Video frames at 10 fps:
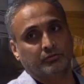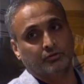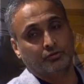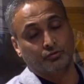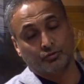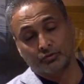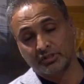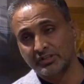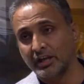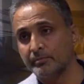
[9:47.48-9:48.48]
to
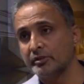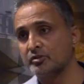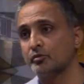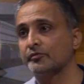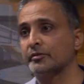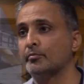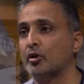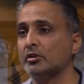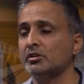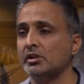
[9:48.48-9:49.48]
this hybrid storefront
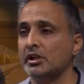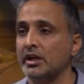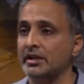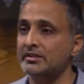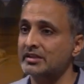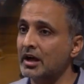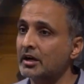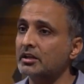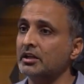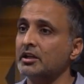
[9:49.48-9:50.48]
model and
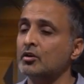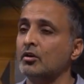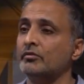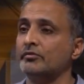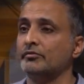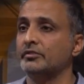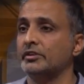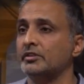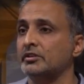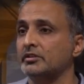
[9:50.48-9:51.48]
start kicking off
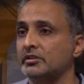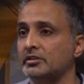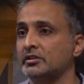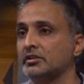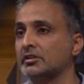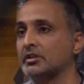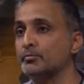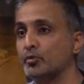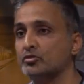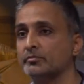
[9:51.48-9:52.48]
the
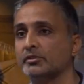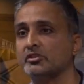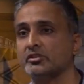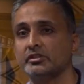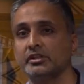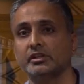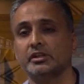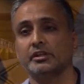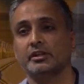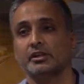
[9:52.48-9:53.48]
composable journey
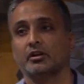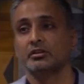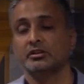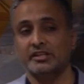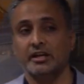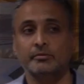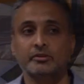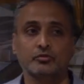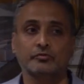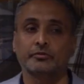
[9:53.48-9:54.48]
on this hybrid
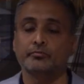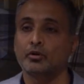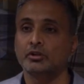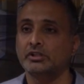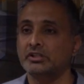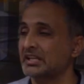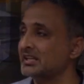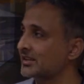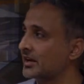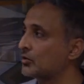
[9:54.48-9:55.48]
storefront model, it
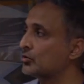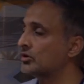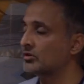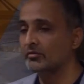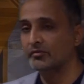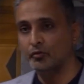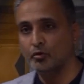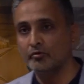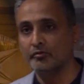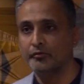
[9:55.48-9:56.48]
takes around
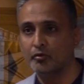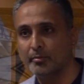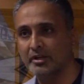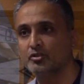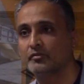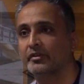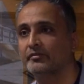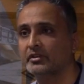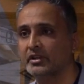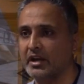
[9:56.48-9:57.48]
4 months of
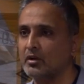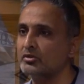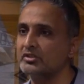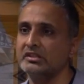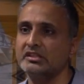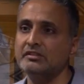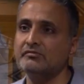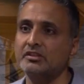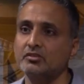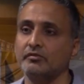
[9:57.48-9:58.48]
effort, around 16
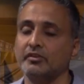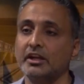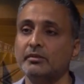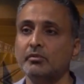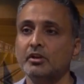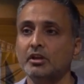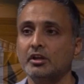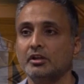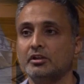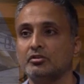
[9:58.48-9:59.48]
weeks of time
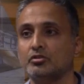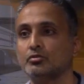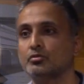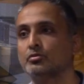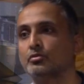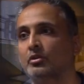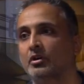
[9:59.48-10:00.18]
to